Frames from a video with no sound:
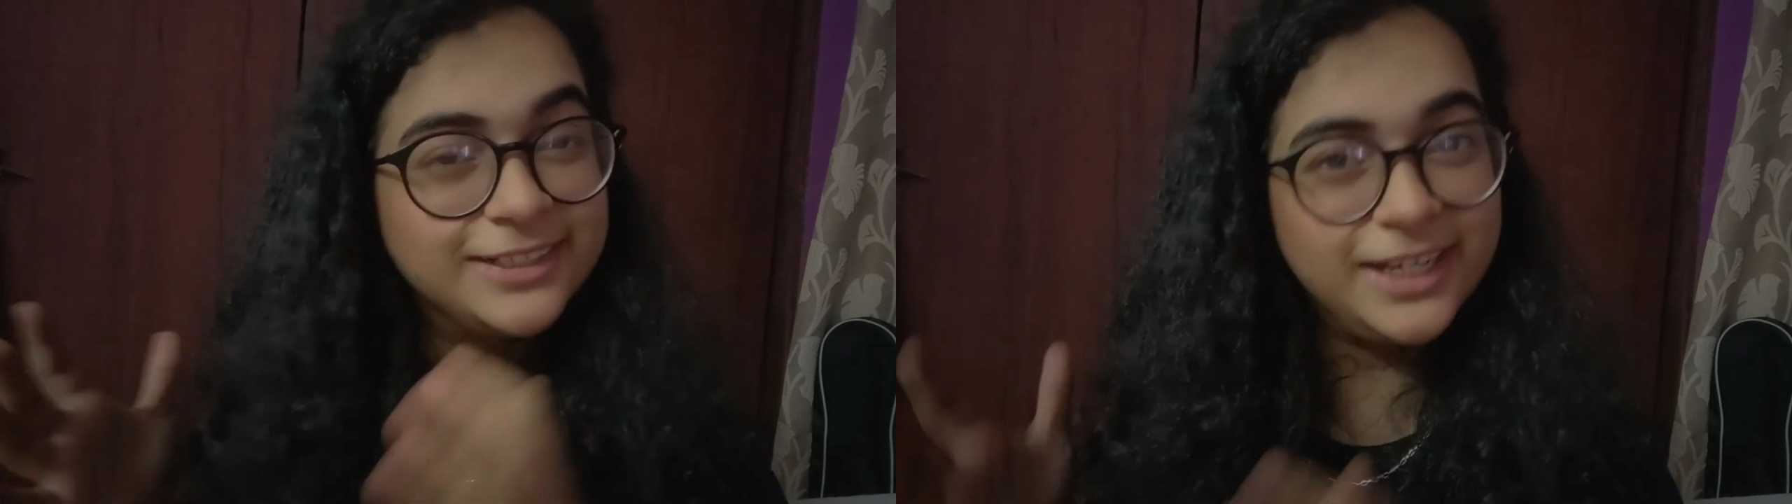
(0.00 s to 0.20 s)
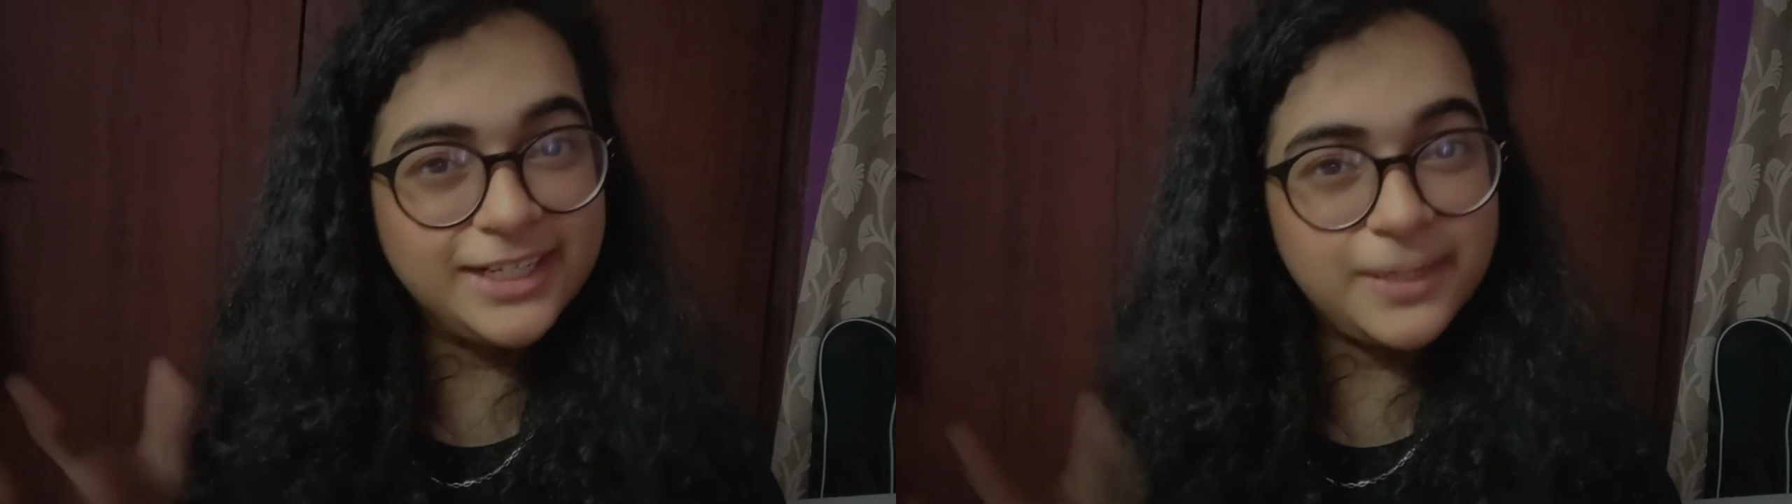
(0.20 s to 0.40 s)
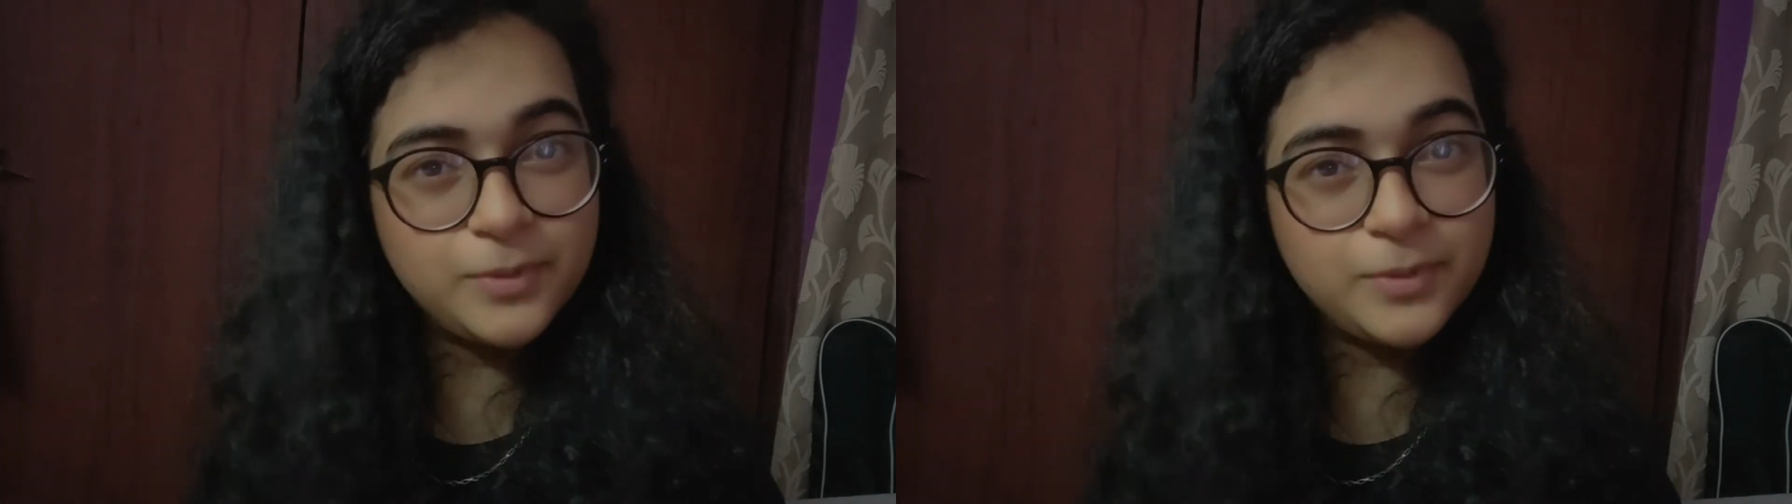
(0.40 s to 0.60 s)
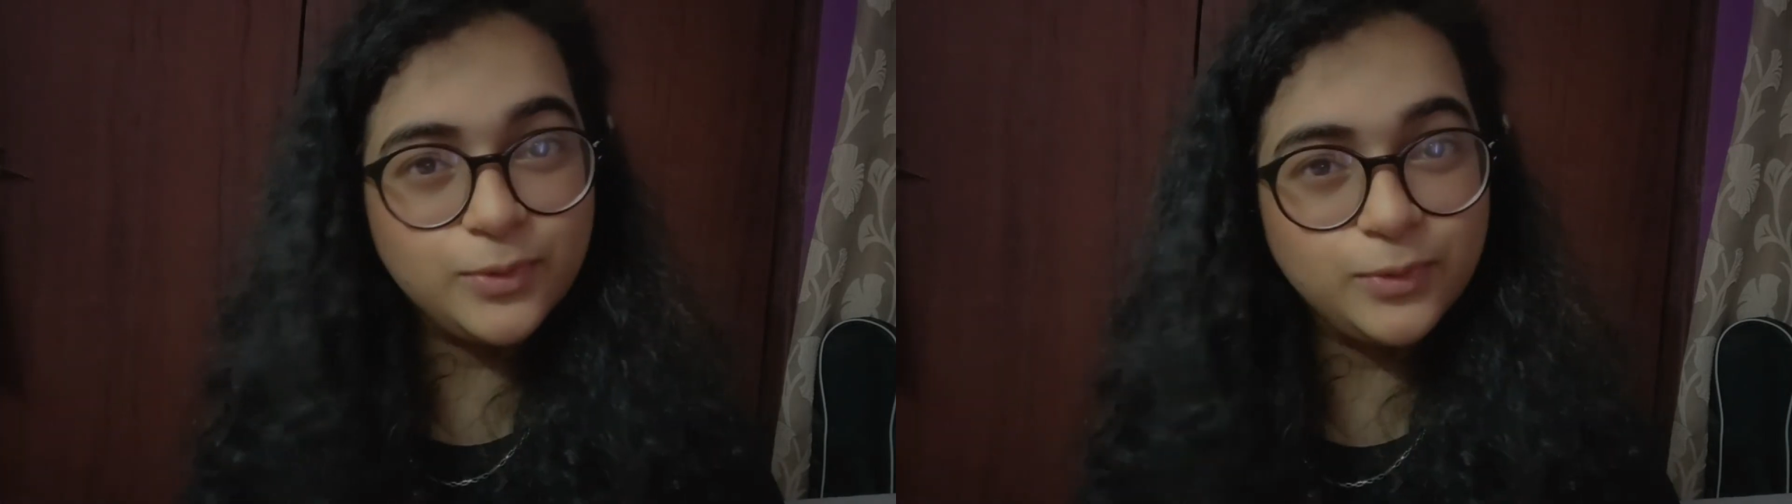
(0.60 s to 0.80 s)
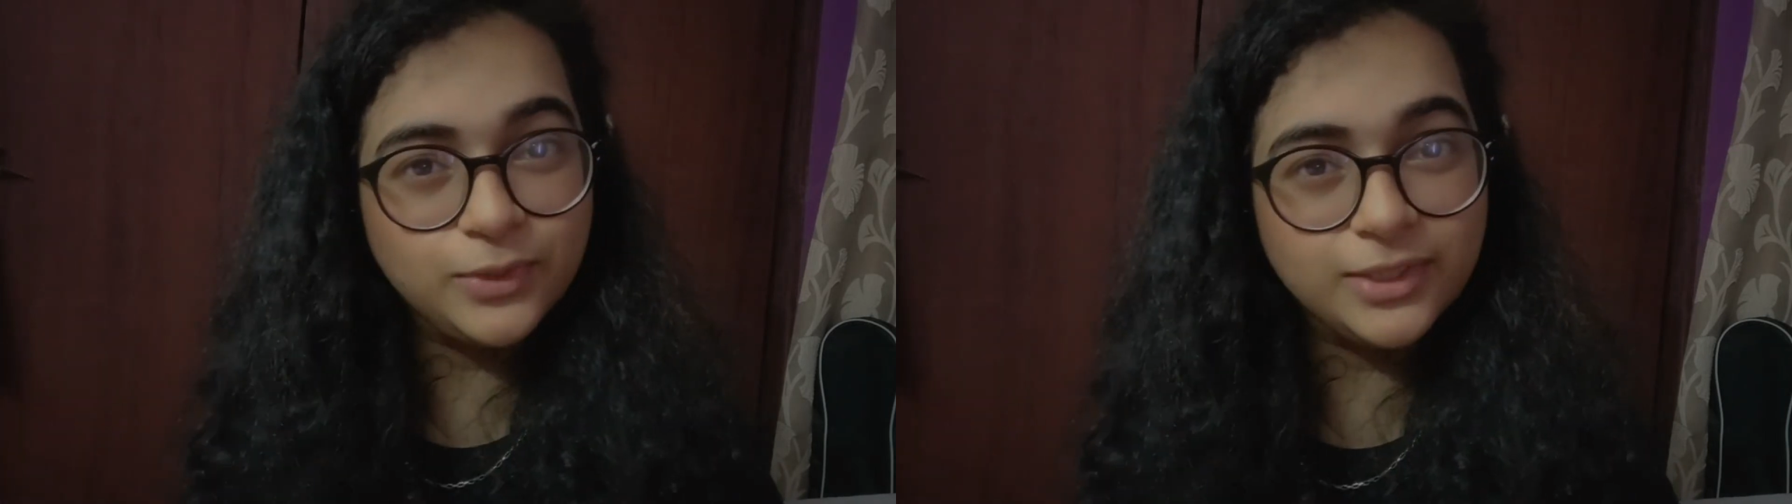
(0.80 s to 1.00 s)
great
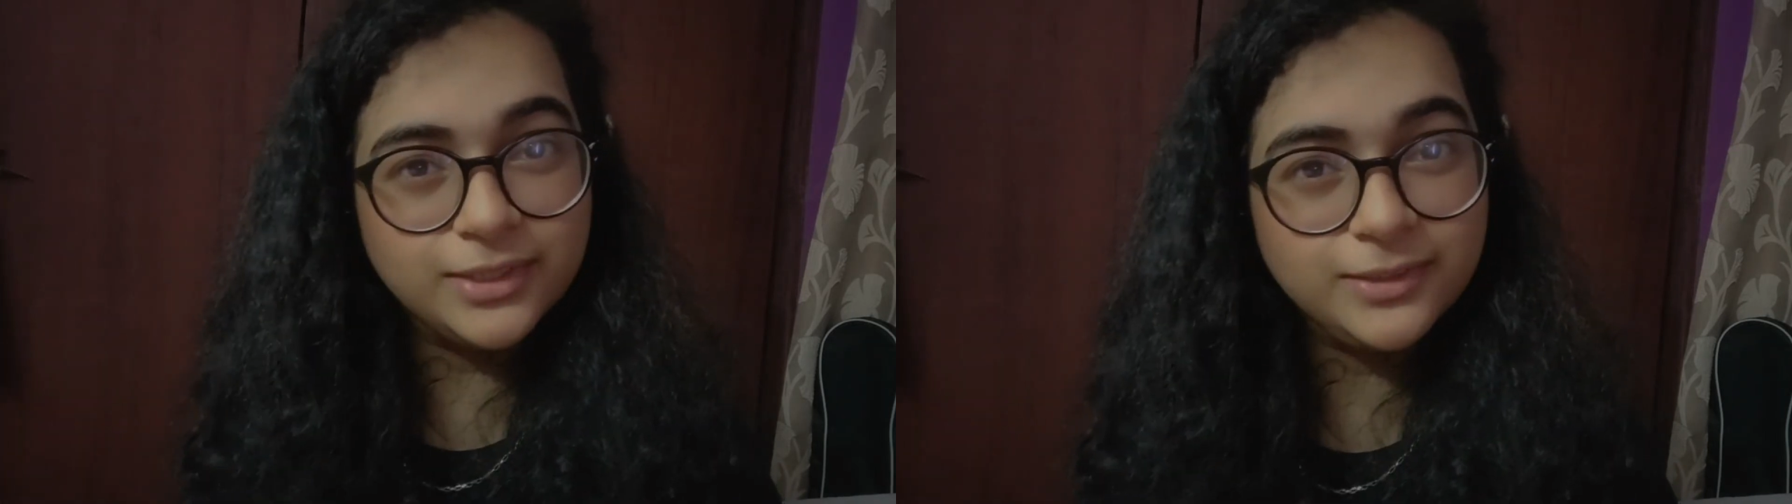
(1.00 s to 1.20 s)
episode.